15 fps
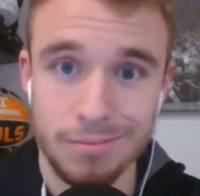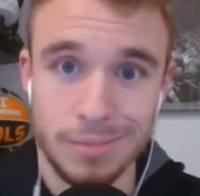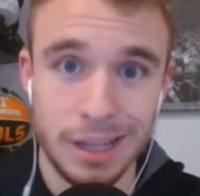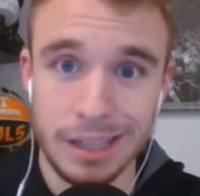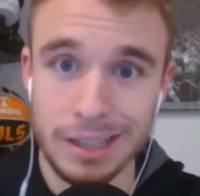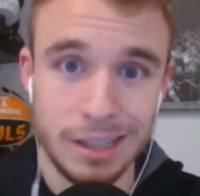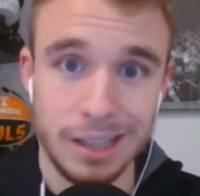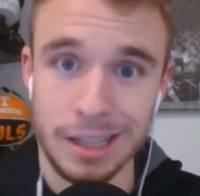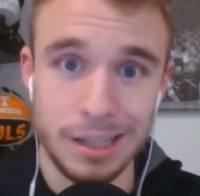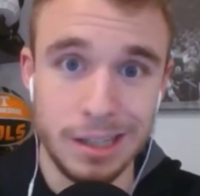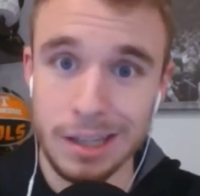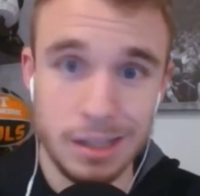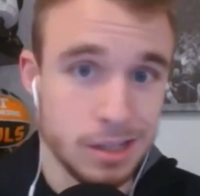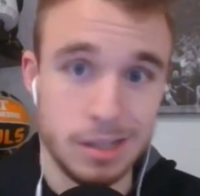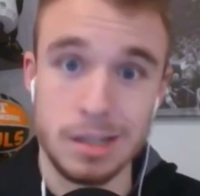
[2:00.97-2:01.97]
Like,
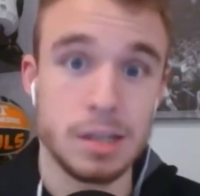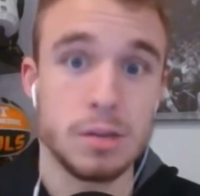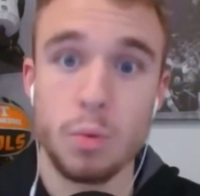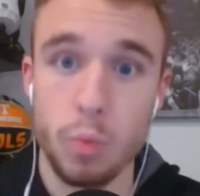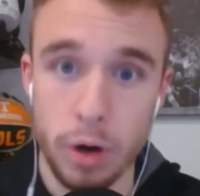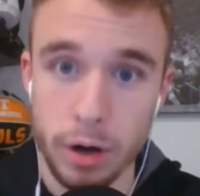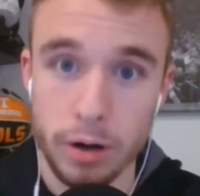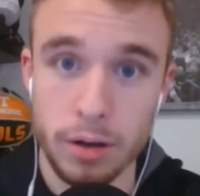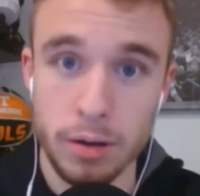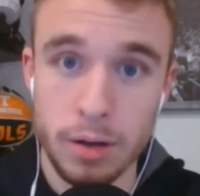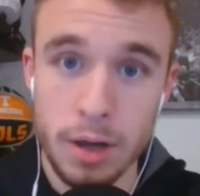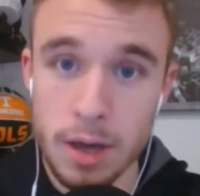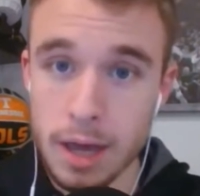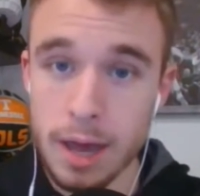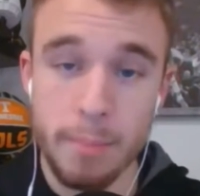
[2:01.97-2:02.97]
it just doesn't work.
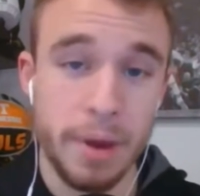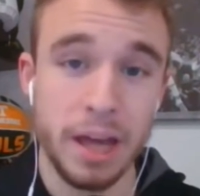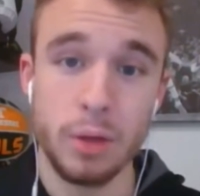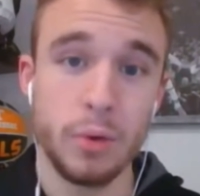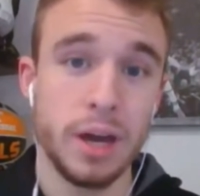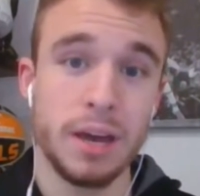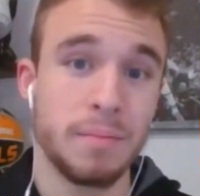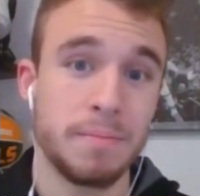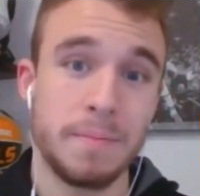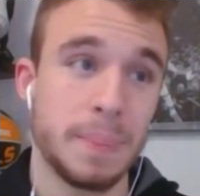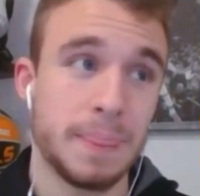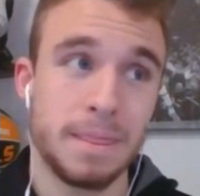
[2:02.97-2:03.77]
And by the way,